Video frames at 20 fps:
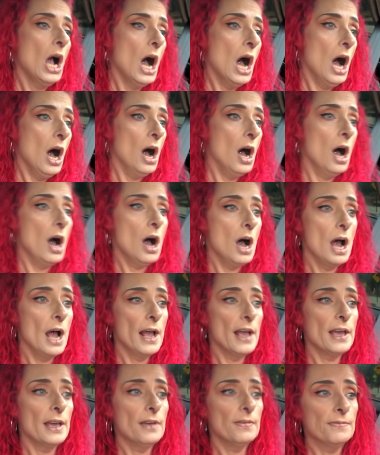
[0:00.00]

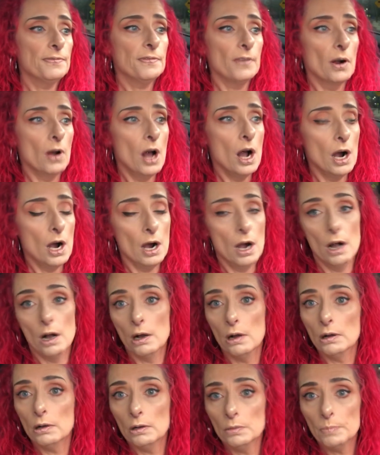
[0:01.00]
I've
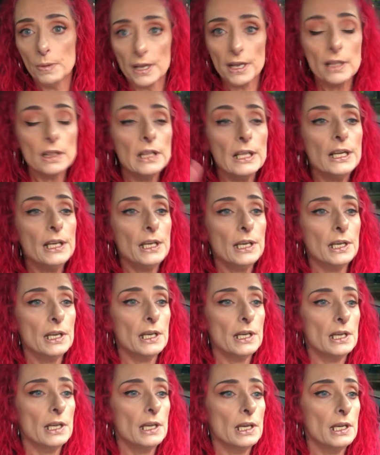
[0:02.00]
uh, been cleaning
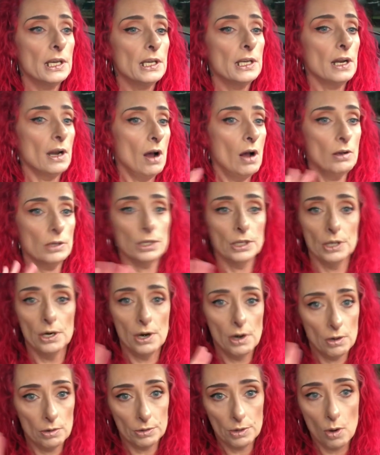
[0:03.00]
it, you
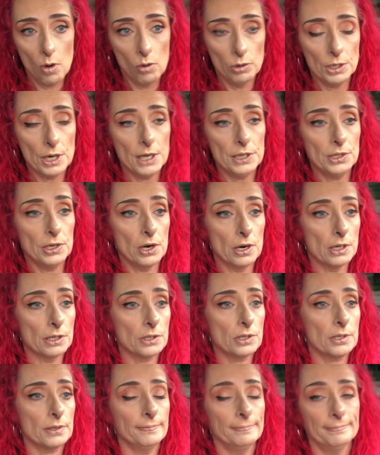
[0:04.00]
know, the whole nine
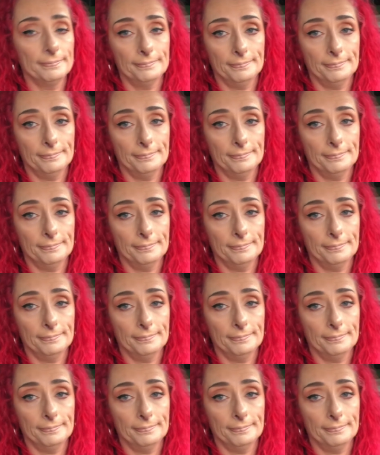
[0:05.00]
yards.